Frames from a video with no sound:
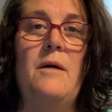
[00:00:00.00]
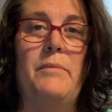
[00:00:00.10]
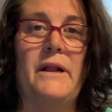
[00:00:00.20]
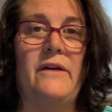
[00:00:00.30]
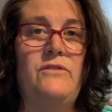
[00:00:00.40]

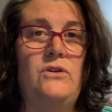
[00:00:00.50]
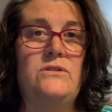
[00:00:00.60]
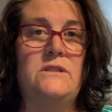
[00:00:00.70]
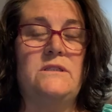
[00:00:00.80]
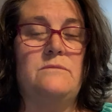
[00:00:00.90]
But I've
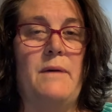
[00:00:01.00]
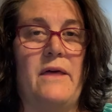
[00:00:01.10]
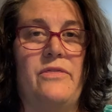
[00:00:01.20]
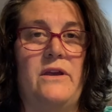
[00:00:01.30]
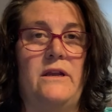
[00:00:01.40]
used this
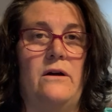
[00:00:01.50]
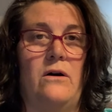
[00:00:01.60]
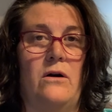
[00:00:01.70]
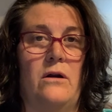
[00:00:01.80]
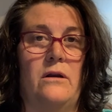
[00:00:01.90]
method
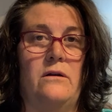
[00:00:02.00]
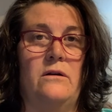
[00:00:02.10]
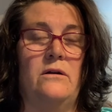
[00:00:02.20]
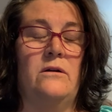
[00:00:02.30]
on